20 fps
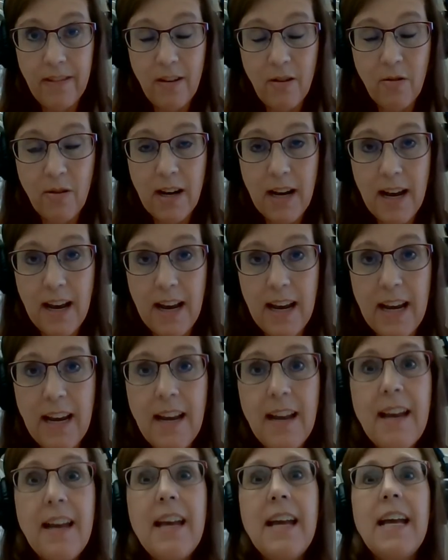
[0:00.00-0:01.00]
Okay?
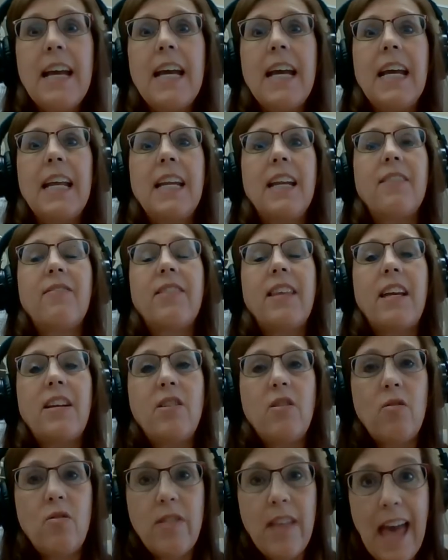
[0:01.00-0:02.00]
And if they
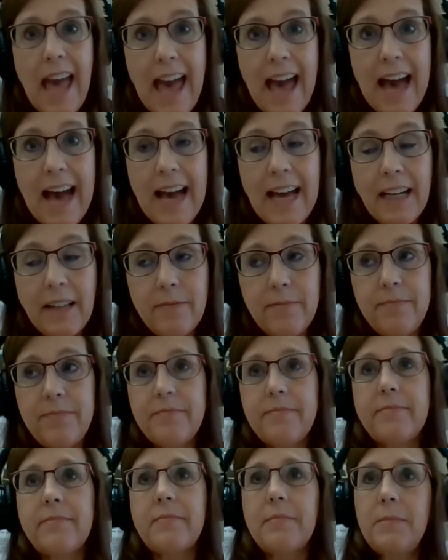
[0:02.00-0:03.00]
do that,
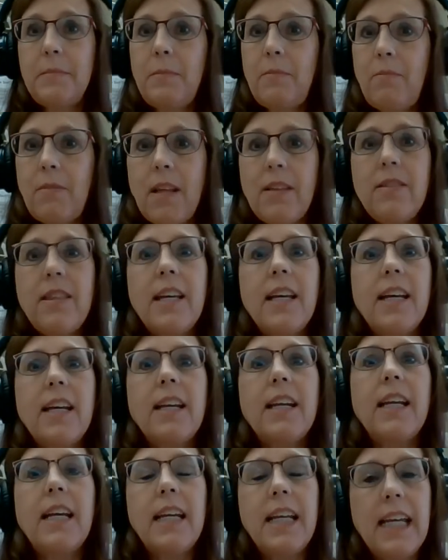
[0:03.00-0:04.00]

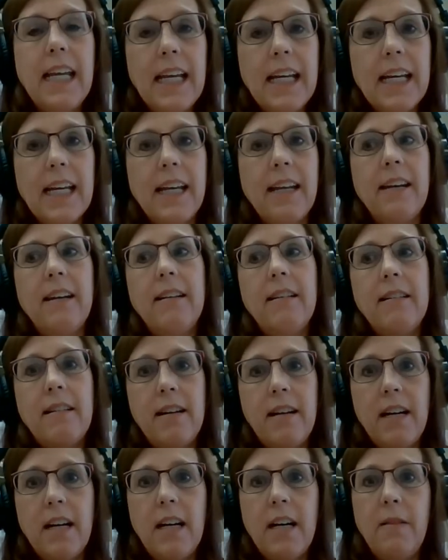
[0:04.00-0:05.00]
then again,
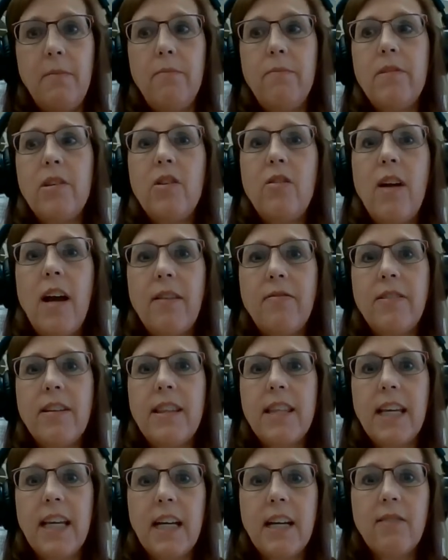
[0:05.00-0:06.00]
you have to
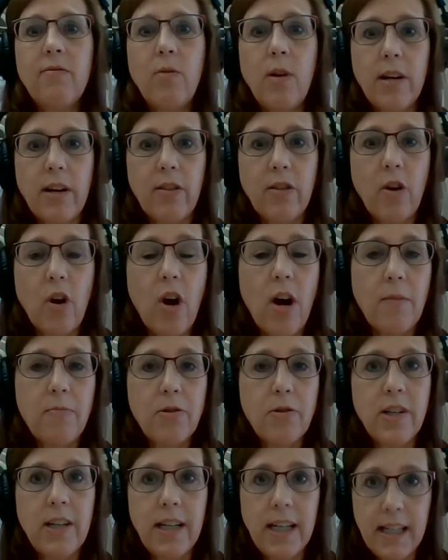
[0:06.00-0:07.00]
think of what other
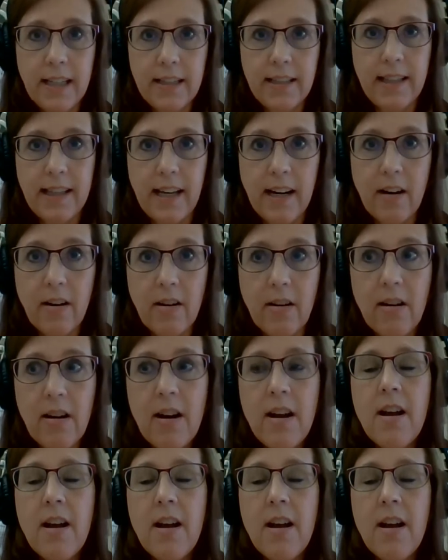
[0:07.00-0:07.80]
option is there.